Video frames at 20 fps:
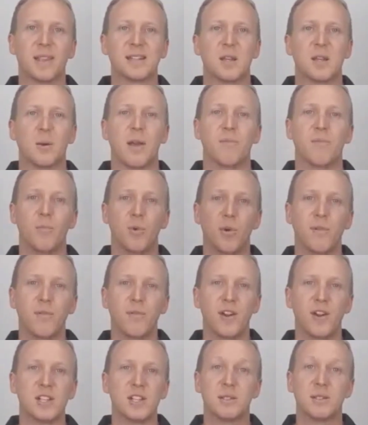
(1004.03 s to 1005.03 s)
So we have more
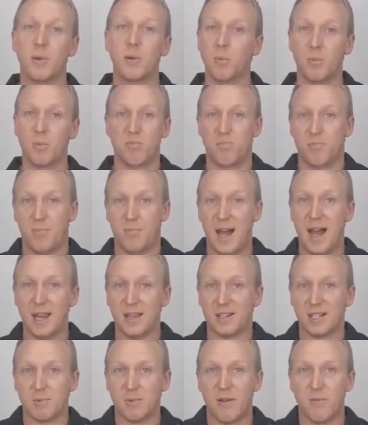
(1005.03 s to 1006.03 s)
of those,
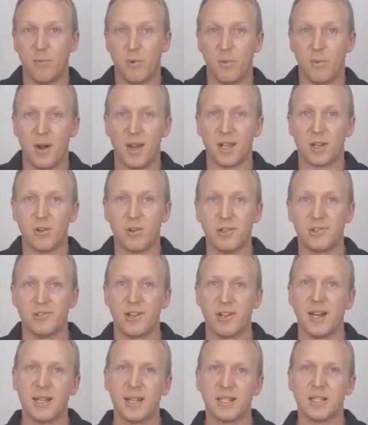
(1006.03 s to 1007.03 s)
partly because we have more
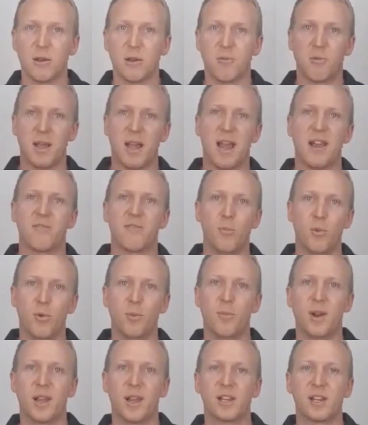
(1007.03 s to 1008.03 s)
mitochondria. And so if we have
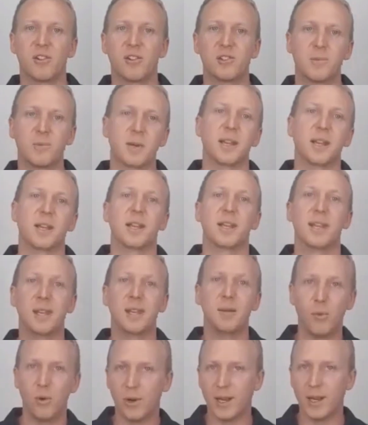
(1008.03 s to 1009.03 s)
more mitochondria, we're going to
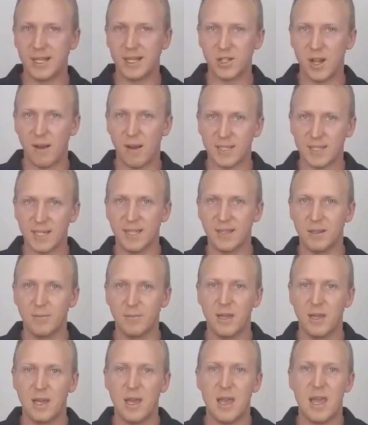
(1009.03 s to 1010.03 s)
need more enzymes in
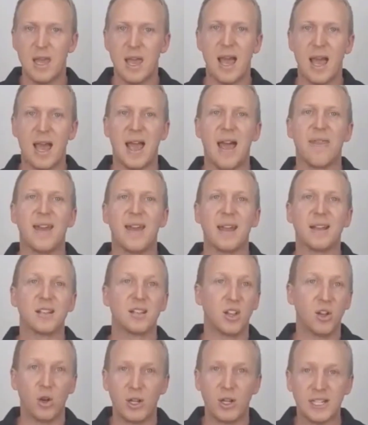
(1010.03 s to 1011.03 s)
them. And that
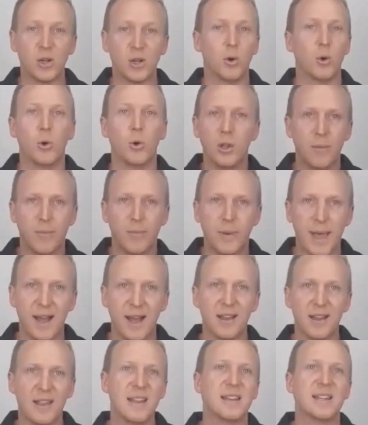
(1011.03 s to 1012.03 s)
is all
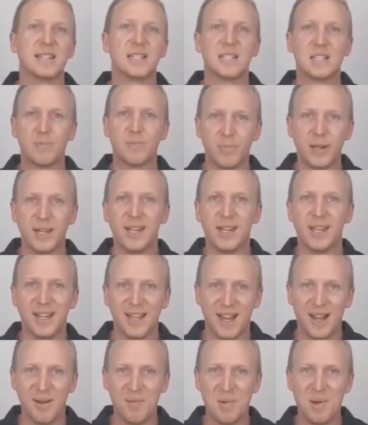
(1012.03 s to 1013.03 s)
about
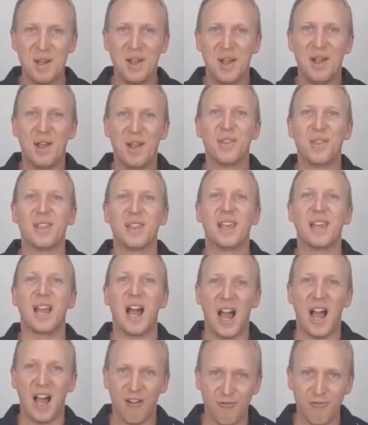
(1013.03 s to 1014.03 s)
speeding up the
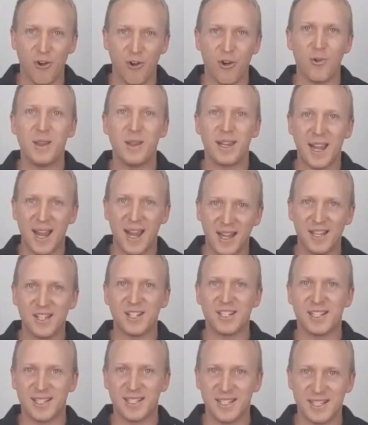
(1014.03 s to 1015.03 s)
aerobic
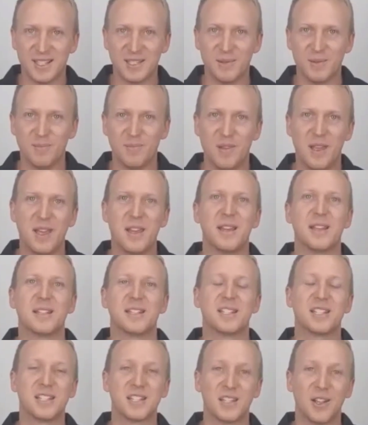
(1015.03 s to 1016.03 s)
energy system
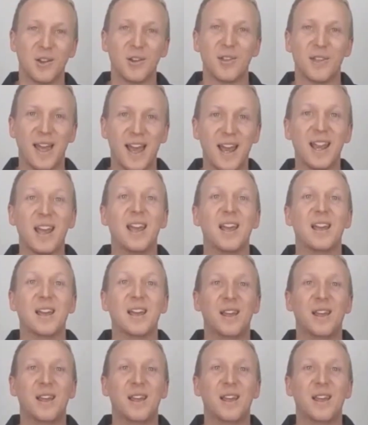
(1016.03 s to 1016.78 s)
so that